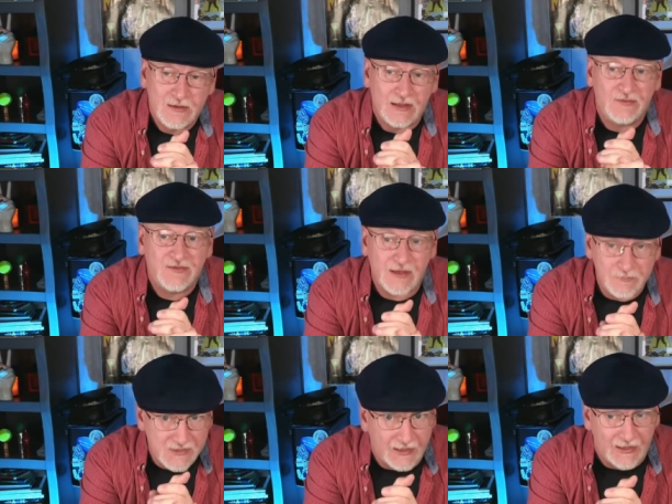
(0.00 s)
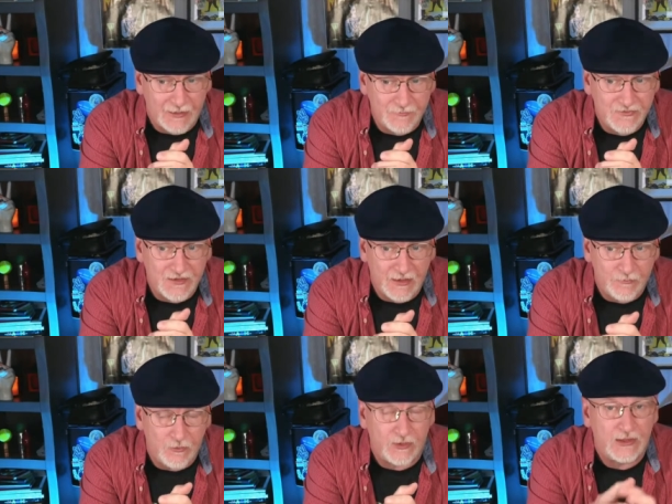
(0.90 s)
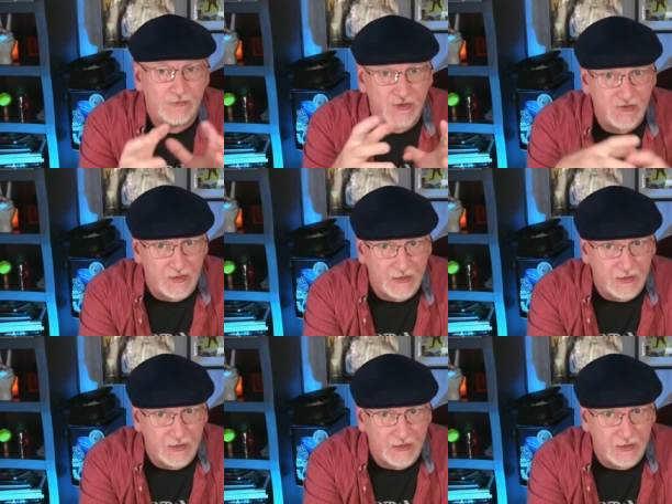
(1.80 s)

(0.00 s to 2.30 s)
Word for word: And sometimes I'm more interested